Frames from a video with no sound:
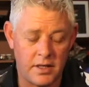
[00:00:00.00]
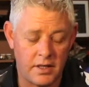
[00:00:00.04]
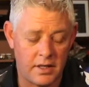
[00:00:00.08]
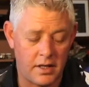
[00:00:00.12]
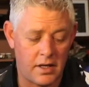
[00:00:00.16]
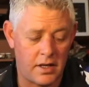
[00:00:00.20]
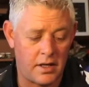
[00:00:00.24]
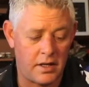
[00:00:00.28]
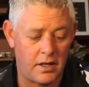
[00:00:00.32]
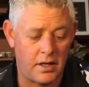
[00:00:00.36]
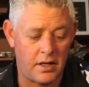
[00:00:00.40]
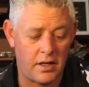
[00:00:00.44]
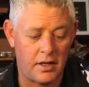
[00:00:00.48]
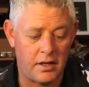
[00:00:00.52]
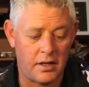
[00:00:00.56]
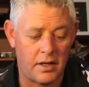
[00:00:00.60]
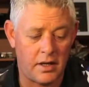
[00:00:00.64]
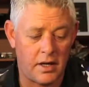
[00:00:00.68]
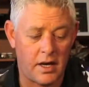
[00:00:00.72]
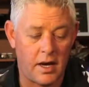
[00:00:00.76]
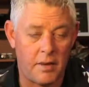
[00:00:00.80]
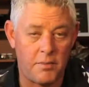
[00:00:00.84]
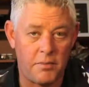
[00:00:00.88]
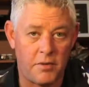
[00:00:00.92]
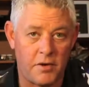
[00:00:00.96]
and the
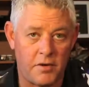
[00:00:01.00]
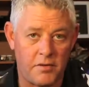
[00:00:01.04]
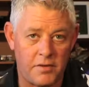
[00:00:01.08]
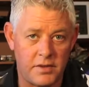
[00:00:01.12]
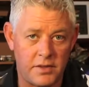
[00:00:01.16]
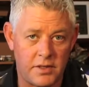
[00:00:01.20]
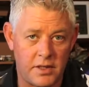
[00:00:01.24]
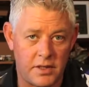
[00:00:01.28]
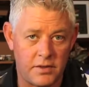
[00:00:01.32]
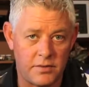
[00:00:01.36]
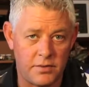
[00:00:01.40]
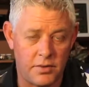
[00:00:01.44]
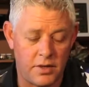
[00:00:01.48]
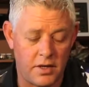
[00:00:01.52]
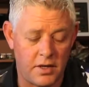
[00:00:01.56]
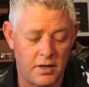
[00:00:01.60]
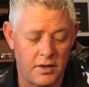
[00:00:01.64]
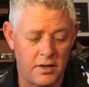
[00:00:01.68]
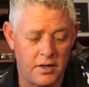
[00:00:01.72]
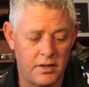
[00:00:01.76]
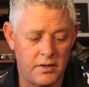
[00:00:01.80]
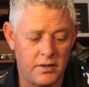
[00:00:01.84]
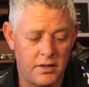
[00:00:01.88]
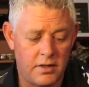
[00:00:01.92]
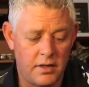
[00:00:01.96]
Cape Province as we
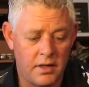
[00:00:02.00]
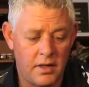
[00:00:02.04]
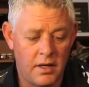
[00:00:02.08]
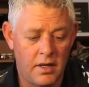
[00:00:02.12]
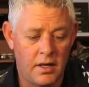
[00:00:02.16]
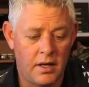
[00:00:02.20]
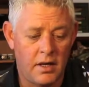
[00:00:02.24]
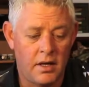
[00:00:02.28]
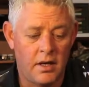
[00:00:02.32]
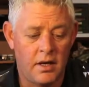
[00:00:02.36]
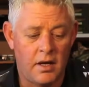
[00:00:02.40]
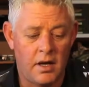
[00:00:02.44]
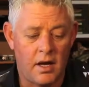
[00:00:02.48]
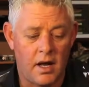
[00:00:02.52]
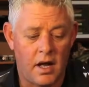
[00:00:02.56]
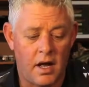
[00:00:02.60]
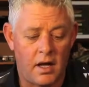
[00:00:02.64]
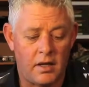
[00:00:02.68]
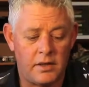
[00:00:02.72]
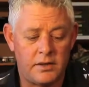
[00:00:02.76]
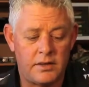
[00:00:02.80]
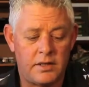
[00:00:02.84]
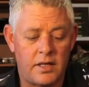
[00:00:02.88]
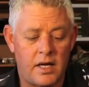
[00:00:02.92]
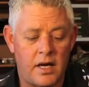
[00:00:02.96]
know it.
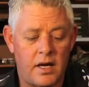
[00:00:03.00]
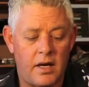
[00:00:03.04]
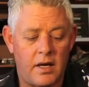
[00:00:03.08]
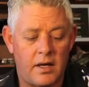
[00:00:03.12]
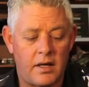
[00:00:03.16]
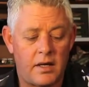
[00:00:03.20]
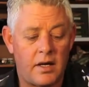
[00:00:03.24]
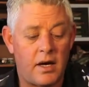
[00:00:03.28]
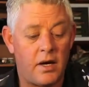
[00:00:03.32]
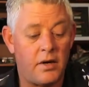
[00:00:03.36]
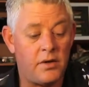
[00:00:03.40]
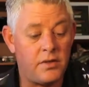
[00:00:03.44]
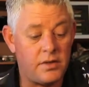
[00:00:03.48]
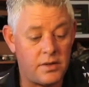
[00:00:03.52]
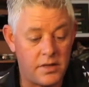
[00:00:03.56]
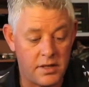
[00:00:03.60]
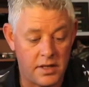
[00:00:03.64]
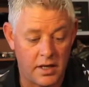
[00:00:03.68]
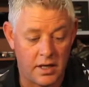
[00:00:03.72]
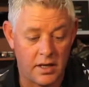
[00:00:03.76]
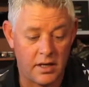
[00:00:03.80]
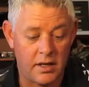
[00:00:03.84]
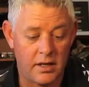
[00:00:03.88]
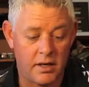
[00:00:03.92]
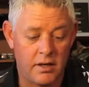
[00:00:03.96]
I'll tie a cone
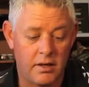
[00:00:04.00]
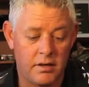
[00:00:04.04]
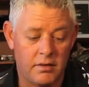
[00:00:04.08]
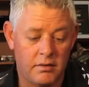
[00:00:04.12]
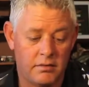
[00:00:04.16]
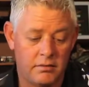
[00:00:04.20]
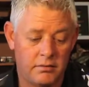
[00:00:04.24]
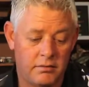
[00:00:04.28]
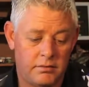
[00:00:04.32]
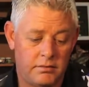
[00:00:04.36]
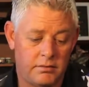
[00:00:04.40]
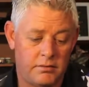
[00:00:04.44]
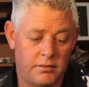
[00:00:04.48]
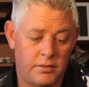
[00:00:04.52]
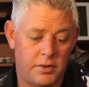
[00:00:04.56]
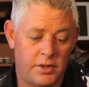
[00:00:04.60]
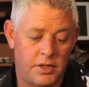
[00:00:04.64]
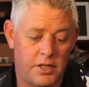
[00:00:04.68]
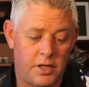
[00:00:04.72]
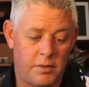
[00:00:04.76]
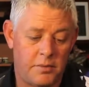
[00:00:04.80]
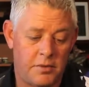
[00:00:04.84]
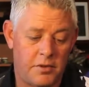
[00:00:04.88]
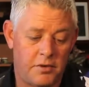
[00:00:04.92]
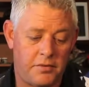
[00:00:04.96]
sinker,
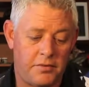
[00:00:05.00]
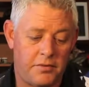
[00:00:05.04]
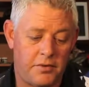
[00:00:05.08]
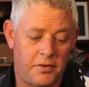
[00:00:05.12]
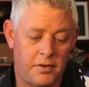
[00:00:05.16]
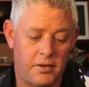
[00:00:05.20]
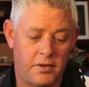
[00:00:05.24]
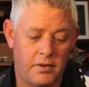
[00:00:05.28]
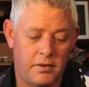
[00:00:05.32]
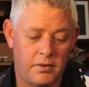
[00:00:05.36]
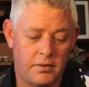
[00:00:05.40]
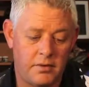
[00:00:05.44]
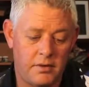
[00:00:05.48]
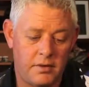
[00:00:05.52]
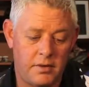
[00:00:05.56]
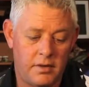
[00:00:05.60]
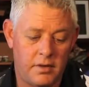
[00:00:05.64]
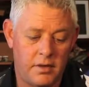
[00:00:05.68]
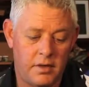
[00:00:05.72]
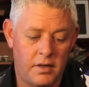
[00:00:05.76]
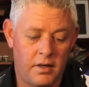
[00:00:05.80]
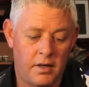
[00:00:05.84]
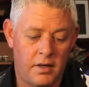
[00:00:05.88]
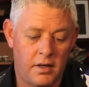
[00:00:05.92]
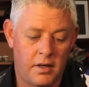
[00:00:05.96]
which I prefer.
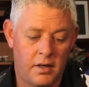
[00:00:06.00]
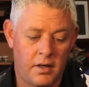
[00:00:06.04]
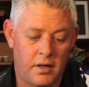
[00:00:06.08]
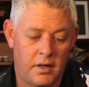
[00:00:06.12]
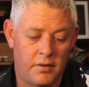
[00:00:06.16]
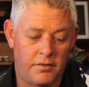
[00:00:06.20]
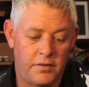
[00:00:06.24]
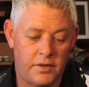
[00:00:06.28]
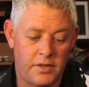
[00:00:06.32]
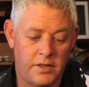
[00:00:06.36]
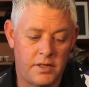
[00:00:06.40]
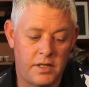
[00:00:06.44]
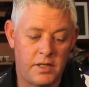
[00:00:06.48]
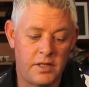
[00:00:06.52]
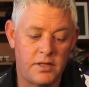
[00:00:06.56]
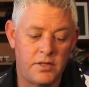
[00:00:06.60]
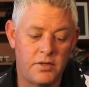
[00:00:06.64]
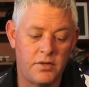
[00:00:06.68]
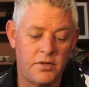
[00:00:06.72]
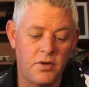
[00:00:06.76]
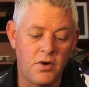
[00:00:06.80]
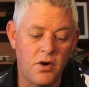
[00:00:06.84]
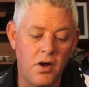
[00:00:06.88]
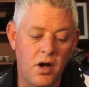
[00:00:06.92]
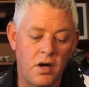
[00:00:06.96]
If the sea's
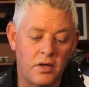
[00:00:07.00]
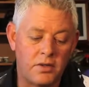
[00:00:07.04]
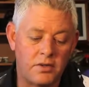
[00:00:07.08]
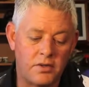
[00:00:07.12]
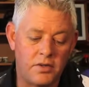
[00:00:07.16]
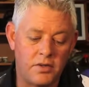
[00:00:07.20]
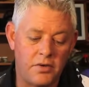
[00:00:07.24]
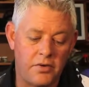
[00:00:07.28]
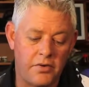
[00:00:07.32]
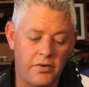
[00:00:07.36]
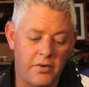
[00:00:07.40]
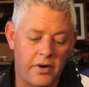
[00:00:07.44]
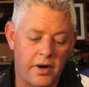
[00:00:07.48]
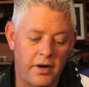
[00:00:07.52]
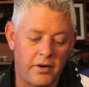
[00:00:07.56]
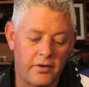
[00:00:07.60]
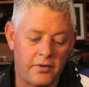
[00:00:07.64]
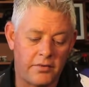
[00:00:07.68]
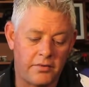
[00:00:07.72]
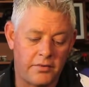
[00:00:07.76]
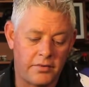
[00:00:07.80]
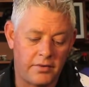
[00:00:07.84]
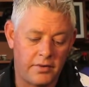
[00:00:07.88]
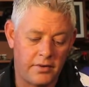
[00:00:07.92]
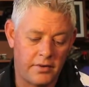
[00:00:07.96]
not too
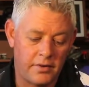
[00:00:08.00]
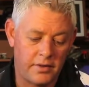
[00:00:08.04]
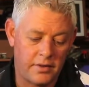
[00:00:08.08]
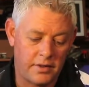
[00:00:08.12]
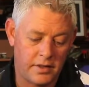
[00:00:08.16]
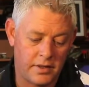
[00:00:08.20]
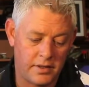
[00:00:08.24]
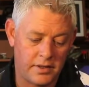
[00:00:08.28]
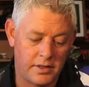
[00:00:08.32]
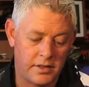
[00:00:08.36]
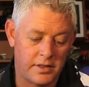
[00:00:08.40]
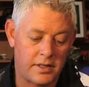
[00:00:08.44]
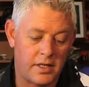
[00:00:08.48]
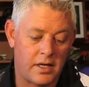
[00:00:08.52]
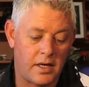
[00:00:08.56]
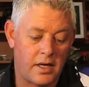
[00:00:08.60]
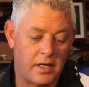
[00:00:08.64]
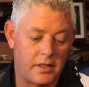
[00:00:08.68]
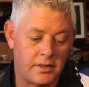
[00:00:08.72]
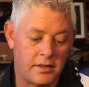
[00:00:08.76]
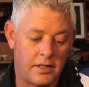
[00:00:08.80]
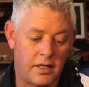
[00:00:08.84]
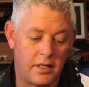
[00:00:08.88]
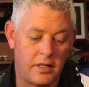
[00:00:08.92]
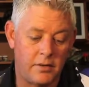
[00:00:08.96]
rough, this is a
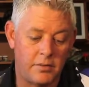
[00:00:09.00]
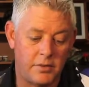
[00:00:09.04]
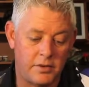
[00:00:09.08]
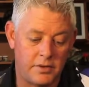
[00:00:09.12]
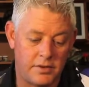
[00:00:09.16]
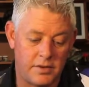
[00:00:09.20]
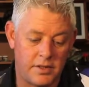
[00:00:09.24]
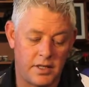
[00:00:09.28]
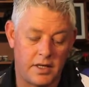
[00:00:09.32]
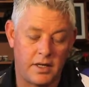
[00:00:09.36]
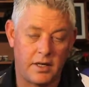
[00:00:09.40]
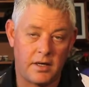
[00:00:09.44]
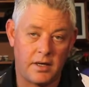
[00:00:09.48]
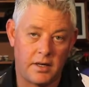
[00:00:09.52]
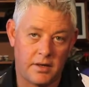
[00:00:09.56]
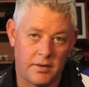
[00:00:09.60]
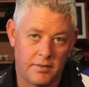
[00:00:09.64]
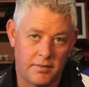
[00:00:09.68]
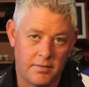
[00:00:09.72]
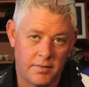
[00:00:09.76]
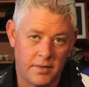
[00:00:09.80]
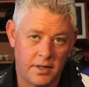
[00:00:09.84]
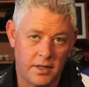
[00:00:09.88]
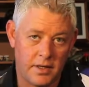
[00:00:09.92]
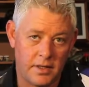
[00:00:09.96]
nice edible sinker.
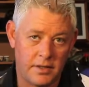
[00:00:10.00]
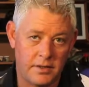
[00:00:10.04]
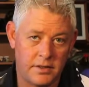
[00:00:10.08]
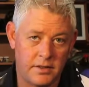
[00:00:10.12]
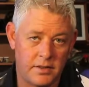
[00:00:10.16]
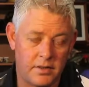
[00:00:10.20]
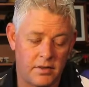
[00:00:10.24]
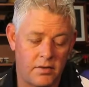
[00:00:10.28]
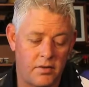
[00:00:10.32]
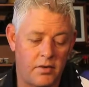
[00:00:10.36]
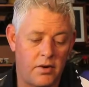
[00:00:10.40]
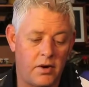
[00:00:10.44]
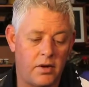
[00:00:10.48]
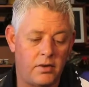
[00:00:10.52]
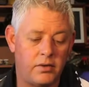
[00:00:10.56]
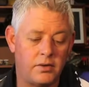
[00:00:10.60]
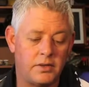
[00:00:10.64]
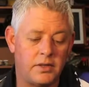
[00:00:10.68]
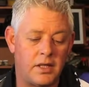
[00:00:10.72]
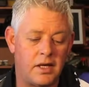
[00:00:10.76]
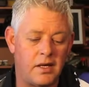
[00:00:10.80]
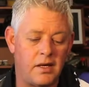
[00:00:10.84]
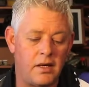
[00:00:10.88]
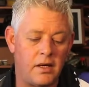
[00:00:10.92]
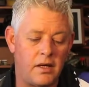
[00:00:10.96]
It still
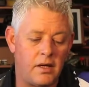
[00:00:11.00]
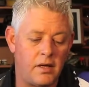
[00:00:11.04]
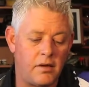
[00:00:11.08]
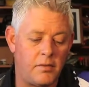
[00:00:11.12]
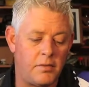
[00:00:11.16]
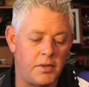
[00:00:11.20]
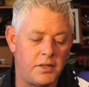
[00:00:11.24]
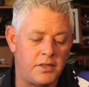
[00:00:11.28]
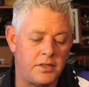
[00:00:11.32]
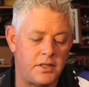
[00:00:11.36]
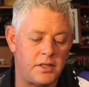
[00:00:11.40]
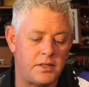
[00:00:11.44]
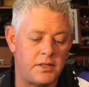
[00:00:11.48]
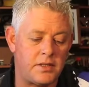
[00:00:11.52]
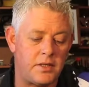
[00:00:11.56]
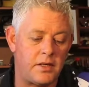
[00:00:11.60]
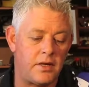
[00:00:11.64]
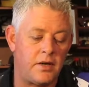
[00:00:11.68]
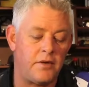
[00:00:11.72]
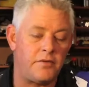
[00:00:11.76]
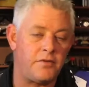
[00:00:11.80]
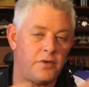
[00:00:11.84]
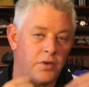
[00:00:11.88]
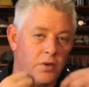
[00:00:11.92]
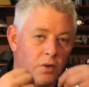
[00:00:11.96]
rolls a little bit, just
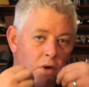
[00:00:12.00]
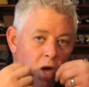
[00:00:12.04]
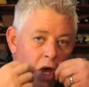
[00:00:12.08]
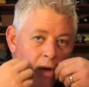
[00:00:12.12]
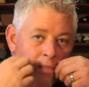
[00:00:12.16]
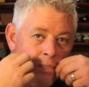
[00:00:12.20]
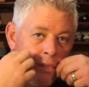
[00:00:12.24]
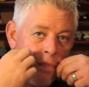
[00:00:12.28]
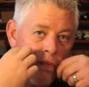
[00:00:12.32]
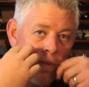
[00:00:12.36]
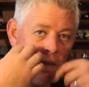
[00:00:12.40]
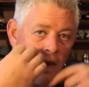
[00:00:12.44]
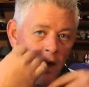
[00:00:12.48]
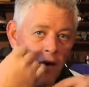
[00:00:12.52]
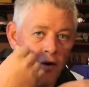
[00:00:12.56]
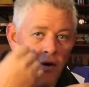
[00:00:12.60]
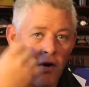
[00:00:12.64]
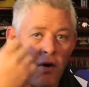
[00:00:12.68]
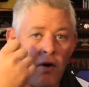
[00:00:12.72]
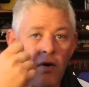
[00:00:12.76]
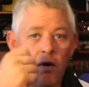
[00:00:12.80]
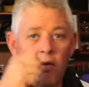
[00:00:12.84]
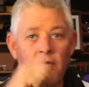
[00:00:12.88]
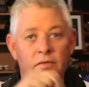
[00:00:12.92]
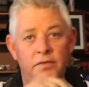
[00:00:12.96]
enough to
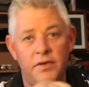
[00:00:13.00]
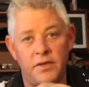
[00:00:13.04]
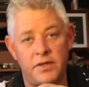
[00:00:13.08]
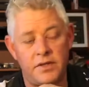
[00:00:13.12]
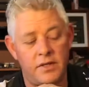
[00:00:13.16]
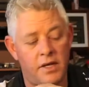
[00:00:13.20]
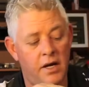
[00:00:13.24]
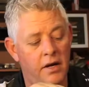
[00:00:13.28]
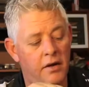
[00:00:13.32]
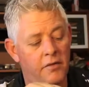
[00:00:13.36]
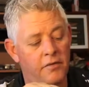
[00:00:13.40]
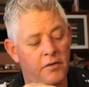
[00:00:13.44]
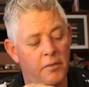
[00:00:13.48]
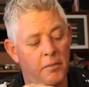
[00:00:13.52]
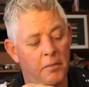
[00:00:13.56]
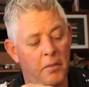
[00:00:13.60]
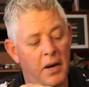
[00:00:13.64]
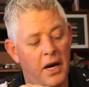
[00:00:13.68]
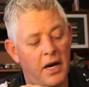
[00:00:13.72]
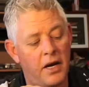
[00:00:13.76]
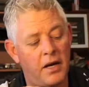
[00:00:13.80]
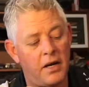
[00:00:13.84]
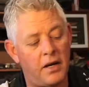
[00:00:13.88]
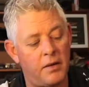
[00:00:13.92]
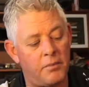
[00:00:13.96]
roll off the side of a
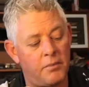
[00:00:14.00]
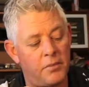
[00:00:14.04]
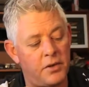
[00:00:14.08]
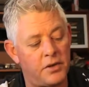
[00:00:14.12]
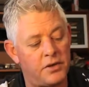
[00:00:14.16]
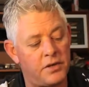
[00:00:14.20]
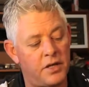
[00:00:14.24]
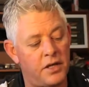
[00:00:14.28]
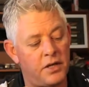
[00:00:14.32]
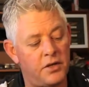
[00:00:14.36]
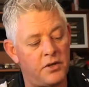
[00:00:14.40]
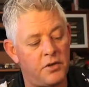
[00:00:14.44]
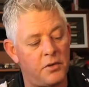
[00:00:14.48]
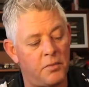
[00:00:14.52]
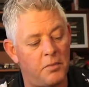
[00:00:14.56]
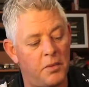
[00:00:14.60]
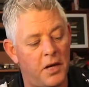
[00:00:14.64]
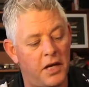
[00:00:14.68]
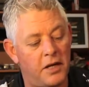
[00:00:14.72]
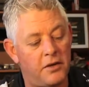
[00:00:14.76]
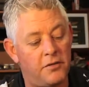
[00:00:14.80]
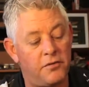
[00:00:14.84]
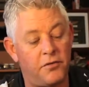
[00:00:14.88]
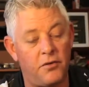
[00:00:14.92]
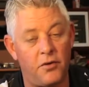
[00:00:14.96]
bank and present your
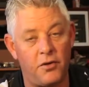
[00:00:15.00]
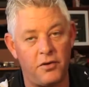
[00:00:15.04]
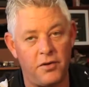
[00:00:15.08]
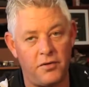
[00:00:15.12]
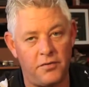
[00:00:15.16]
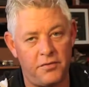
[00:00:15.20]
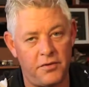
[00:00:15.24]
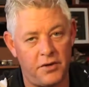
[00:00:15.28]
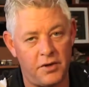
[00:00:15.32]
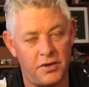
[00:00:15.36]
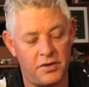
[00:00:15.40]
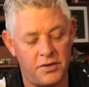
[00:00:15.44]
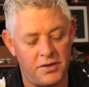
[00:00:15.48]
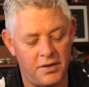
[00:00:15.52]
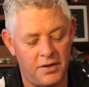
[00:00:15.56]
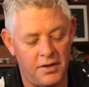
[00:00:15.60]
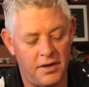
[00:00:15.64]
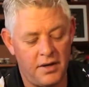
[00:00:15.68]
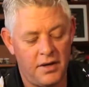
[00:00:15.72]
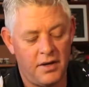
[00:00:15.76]
bait for the fish